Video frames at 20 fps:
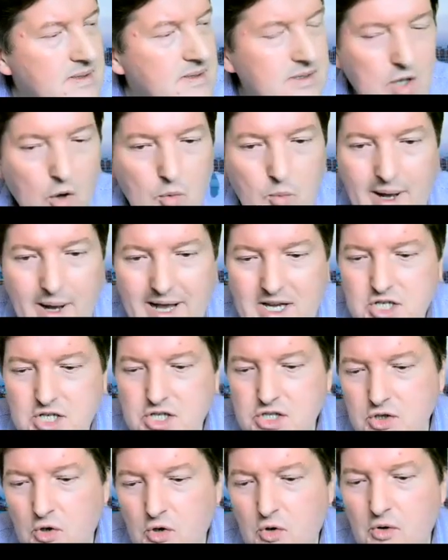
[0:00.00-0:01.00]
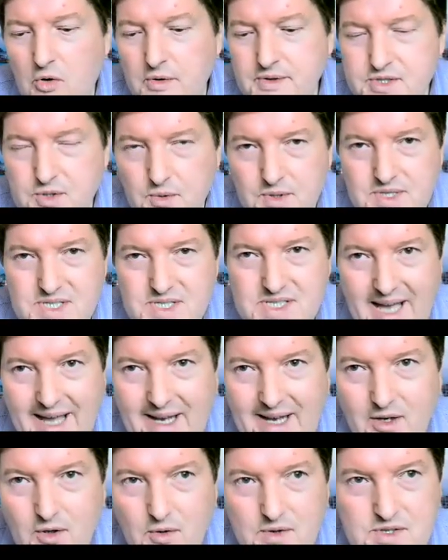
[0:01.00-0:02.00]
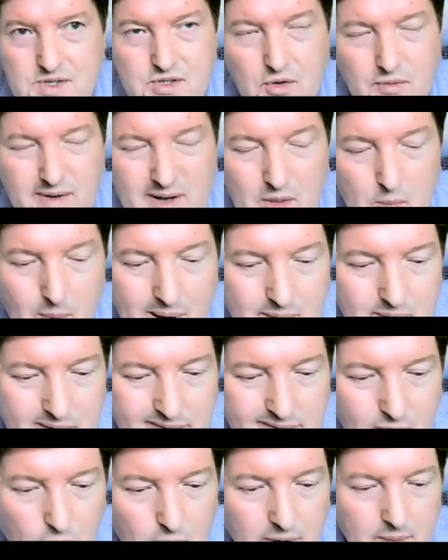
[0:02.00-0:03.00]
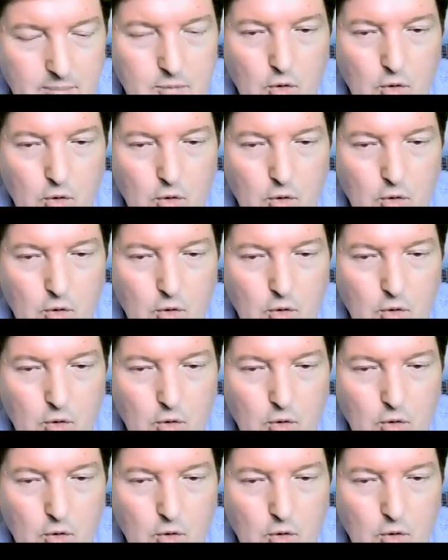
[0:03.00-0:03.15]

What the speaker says: don't wear shorts or sandals. Not really the weather for it.